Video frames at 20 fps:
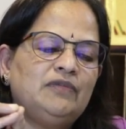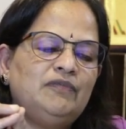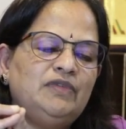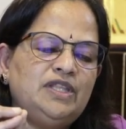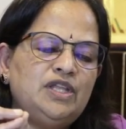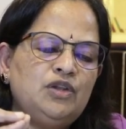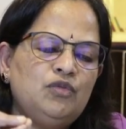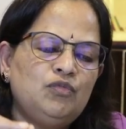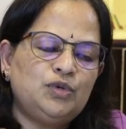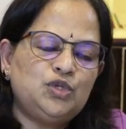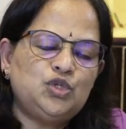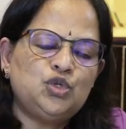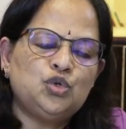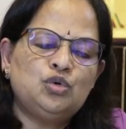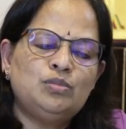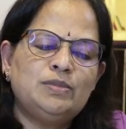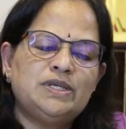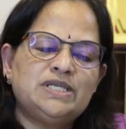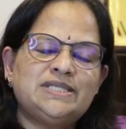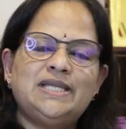Within 2
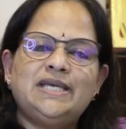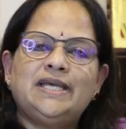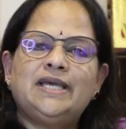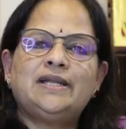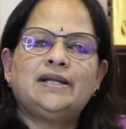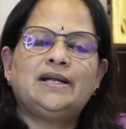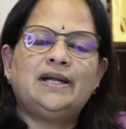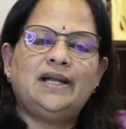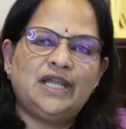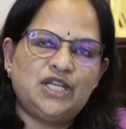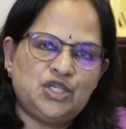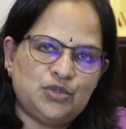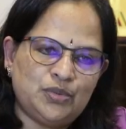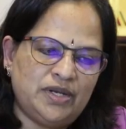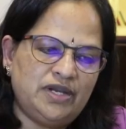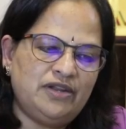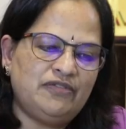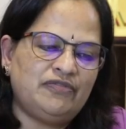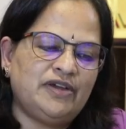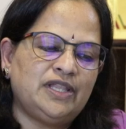months they can collect
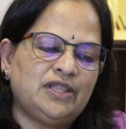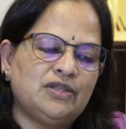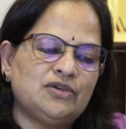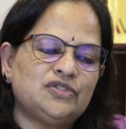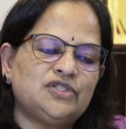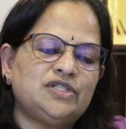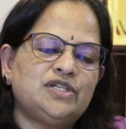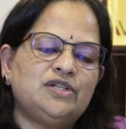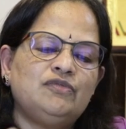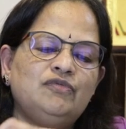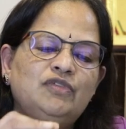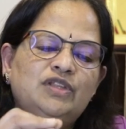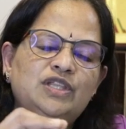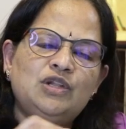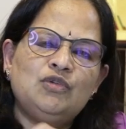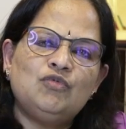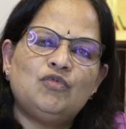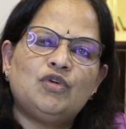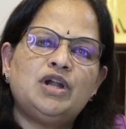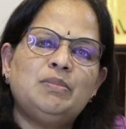25,000.
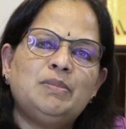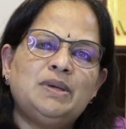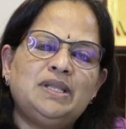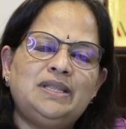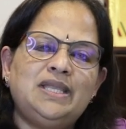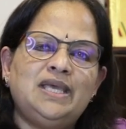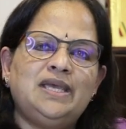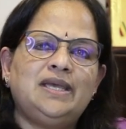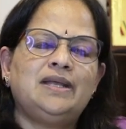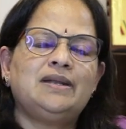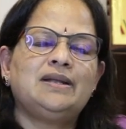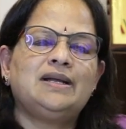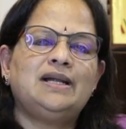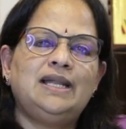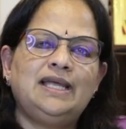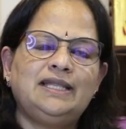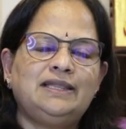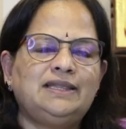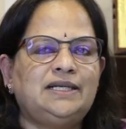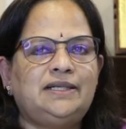Within 1 month they can
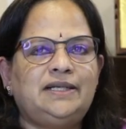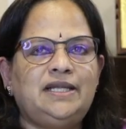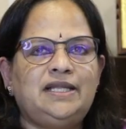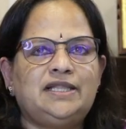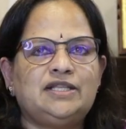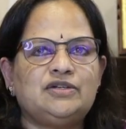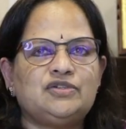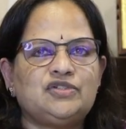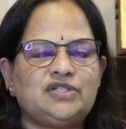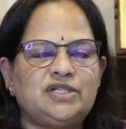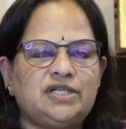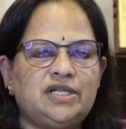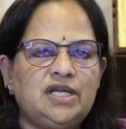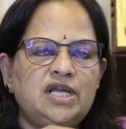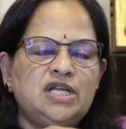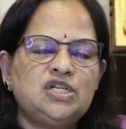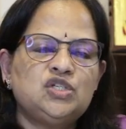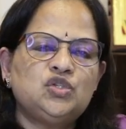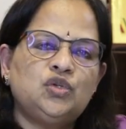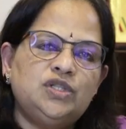collect 30,000.
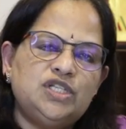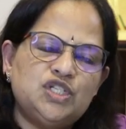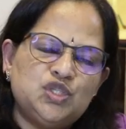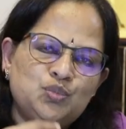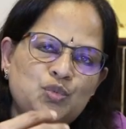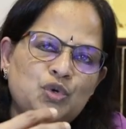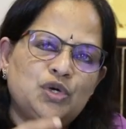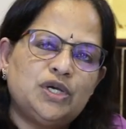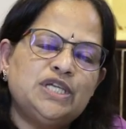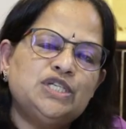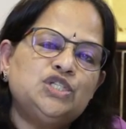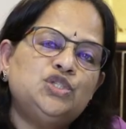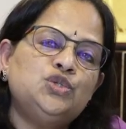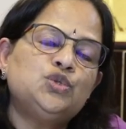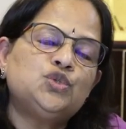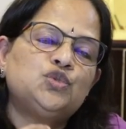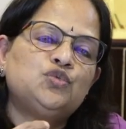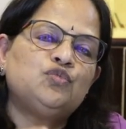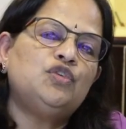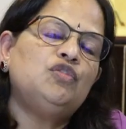So this book is
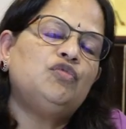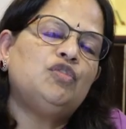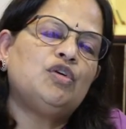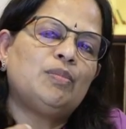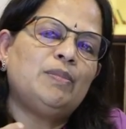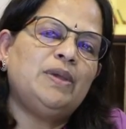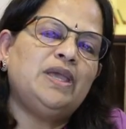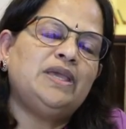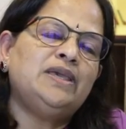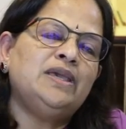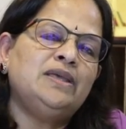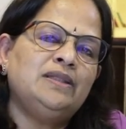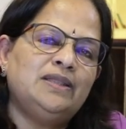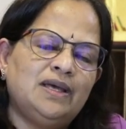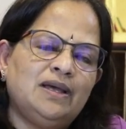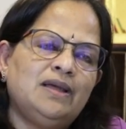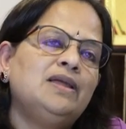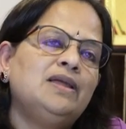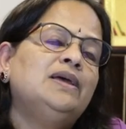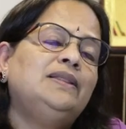useful for making
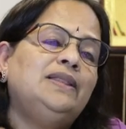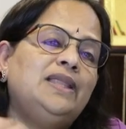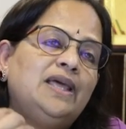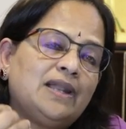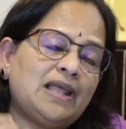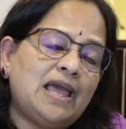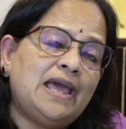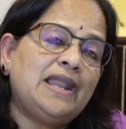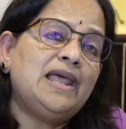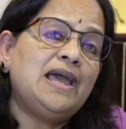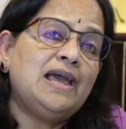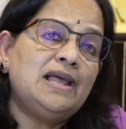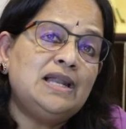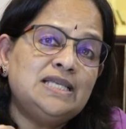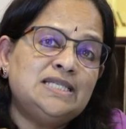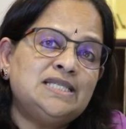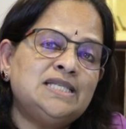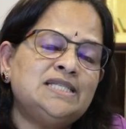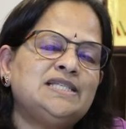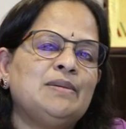their
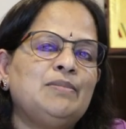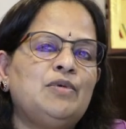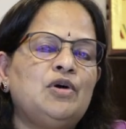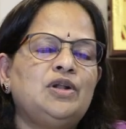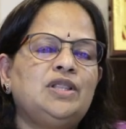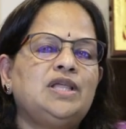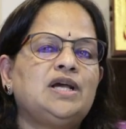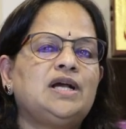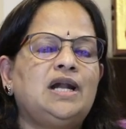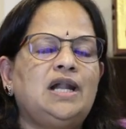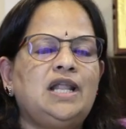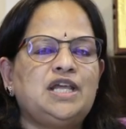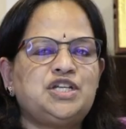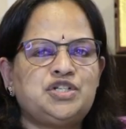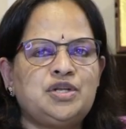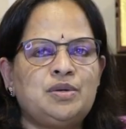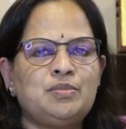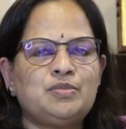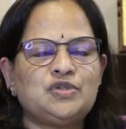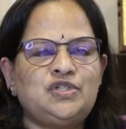analysis about the
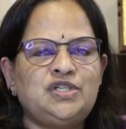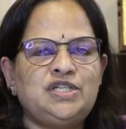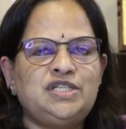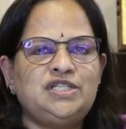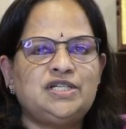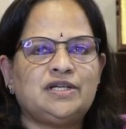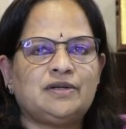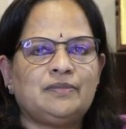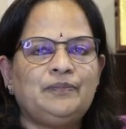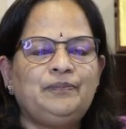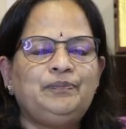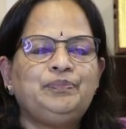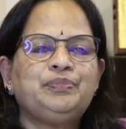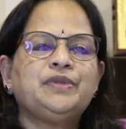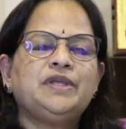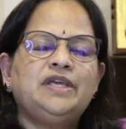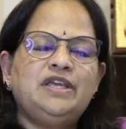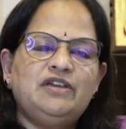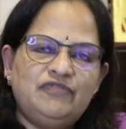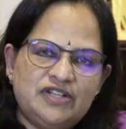collection procedure.
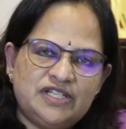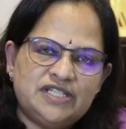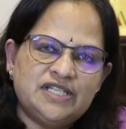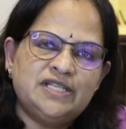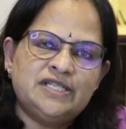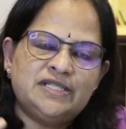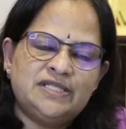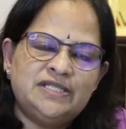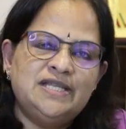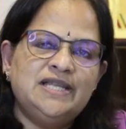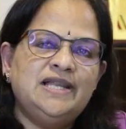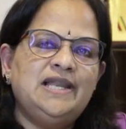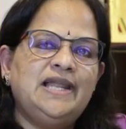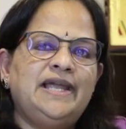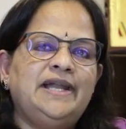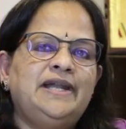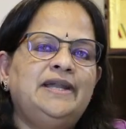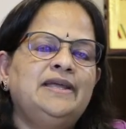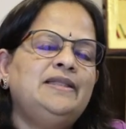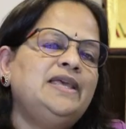If it is
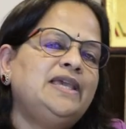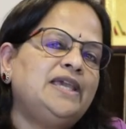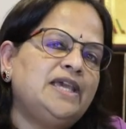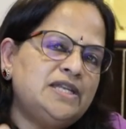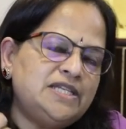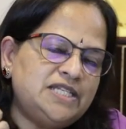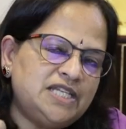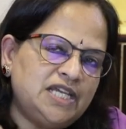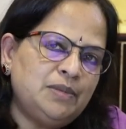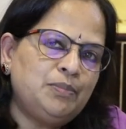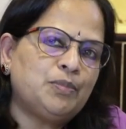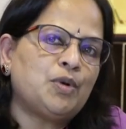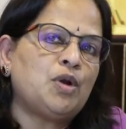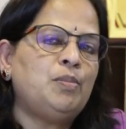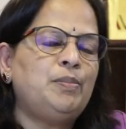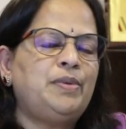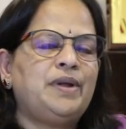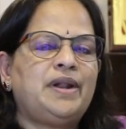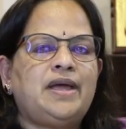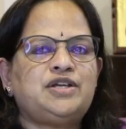delayed, they can take
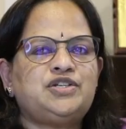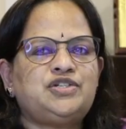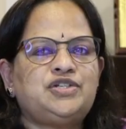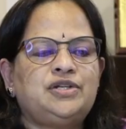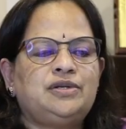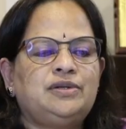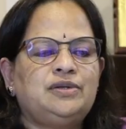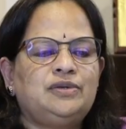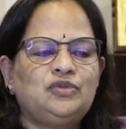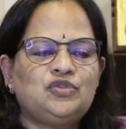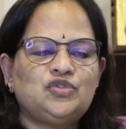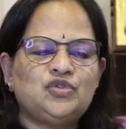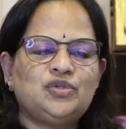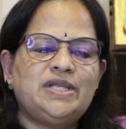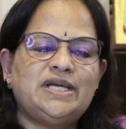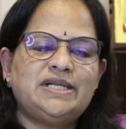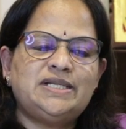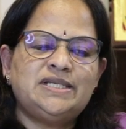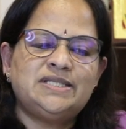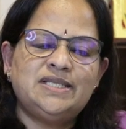proper action. So
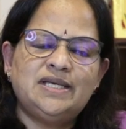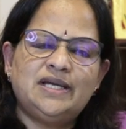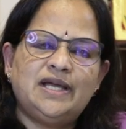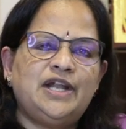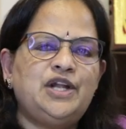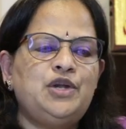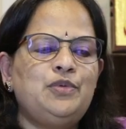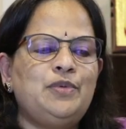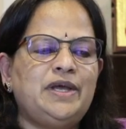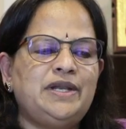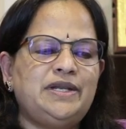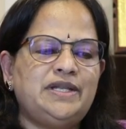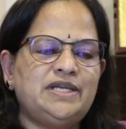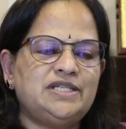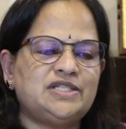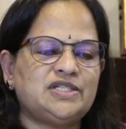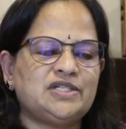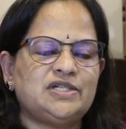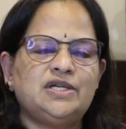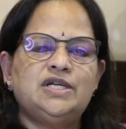that is the
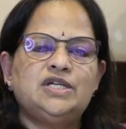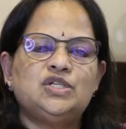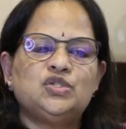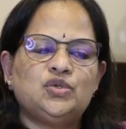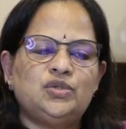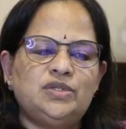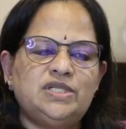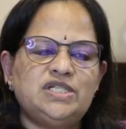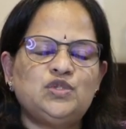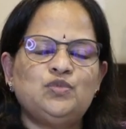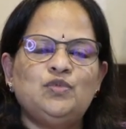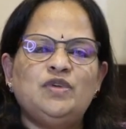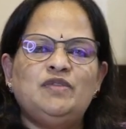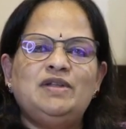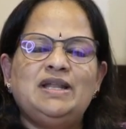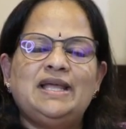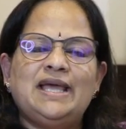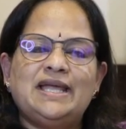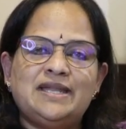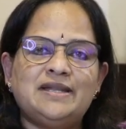advantage. So this we
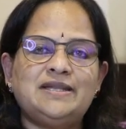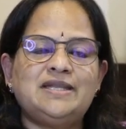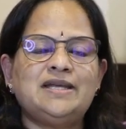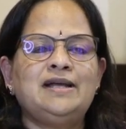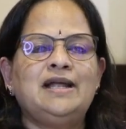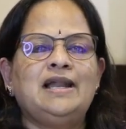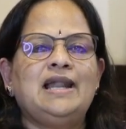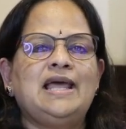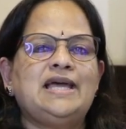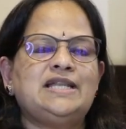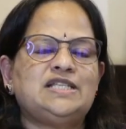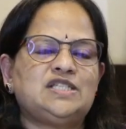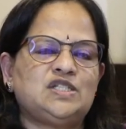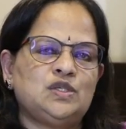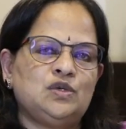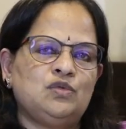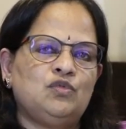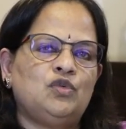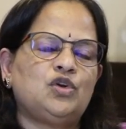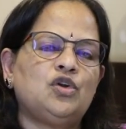will get at a
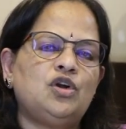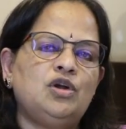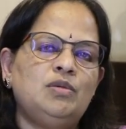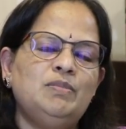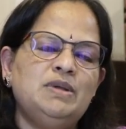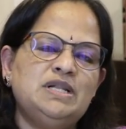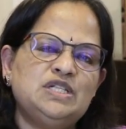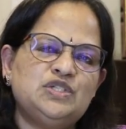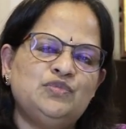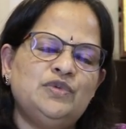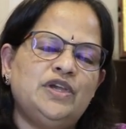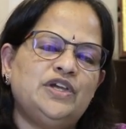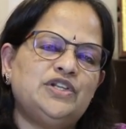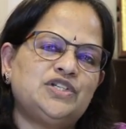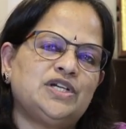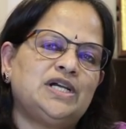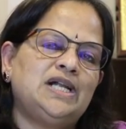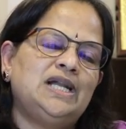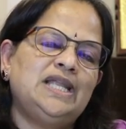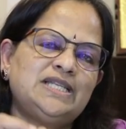glance, what all bills we have
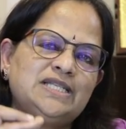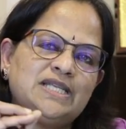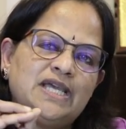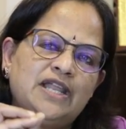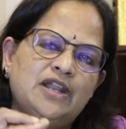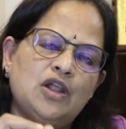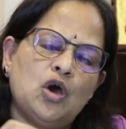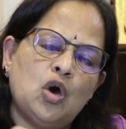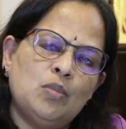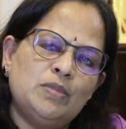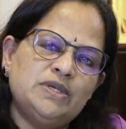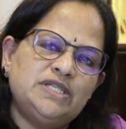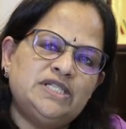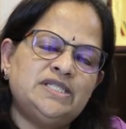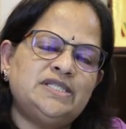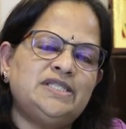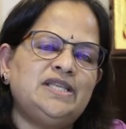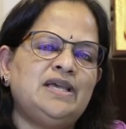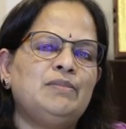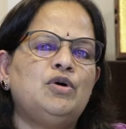to collect and how much
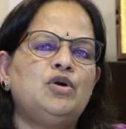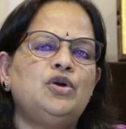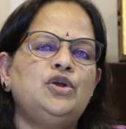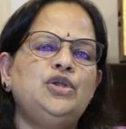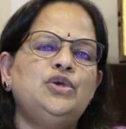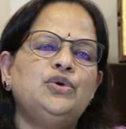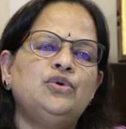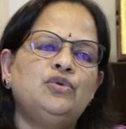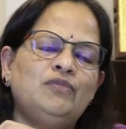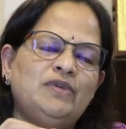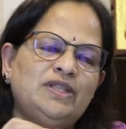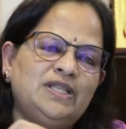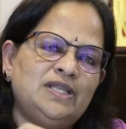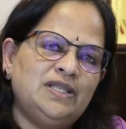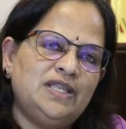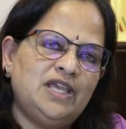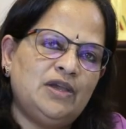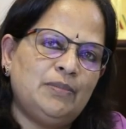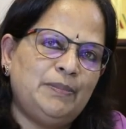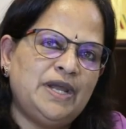is the amount due, whether
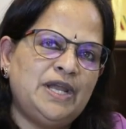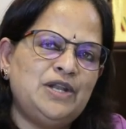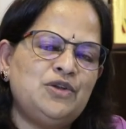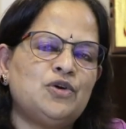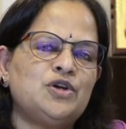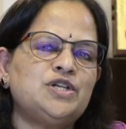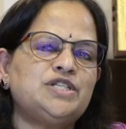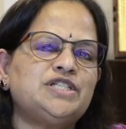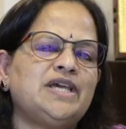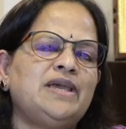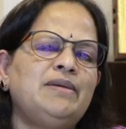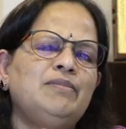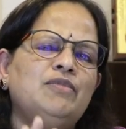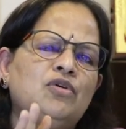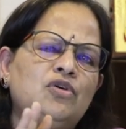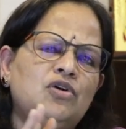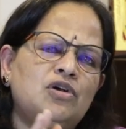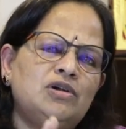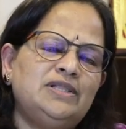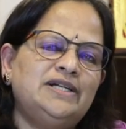they are paid on time,
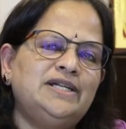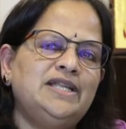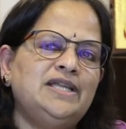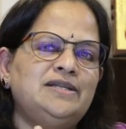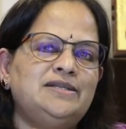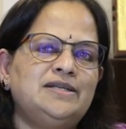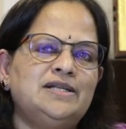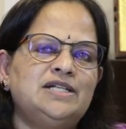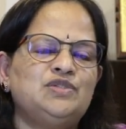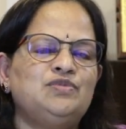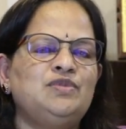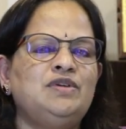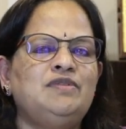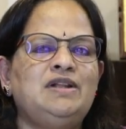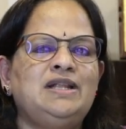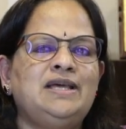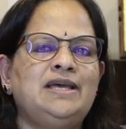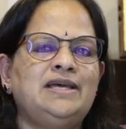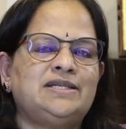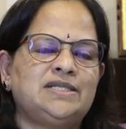all the details we
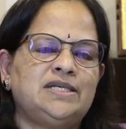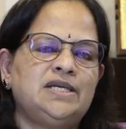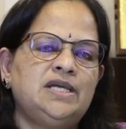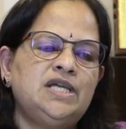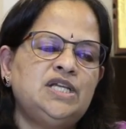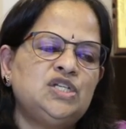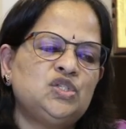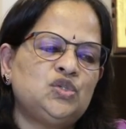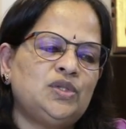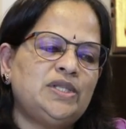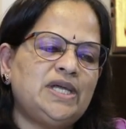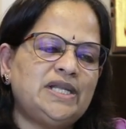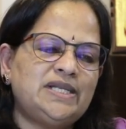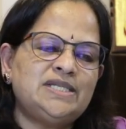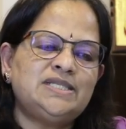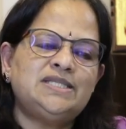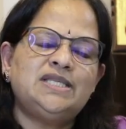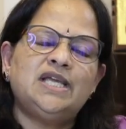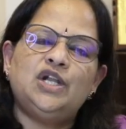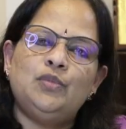will get. So that
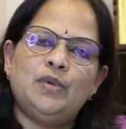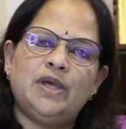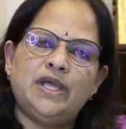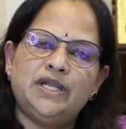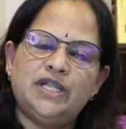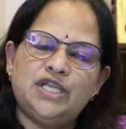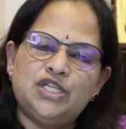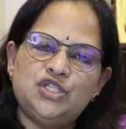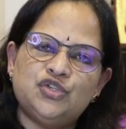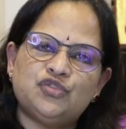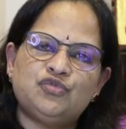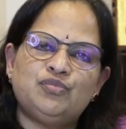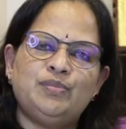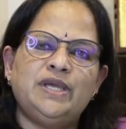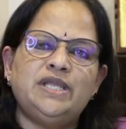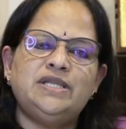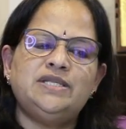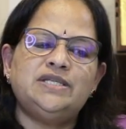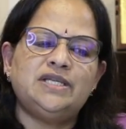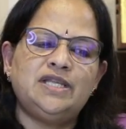is the advantage of
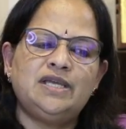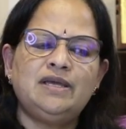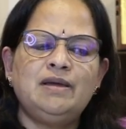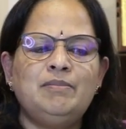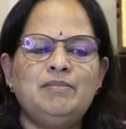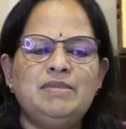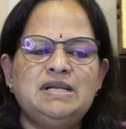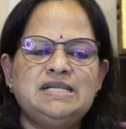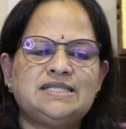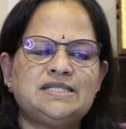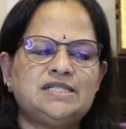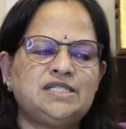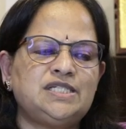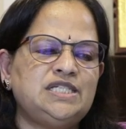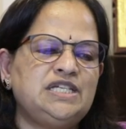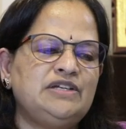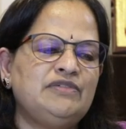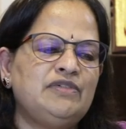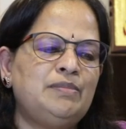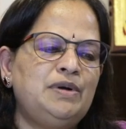maintaining bills
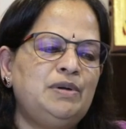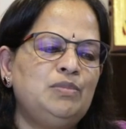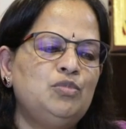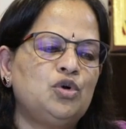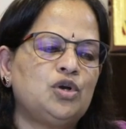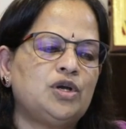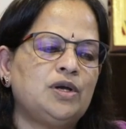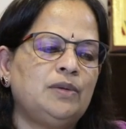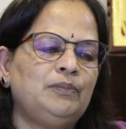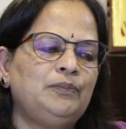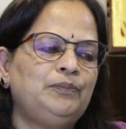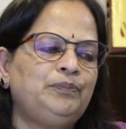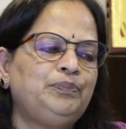receivable book.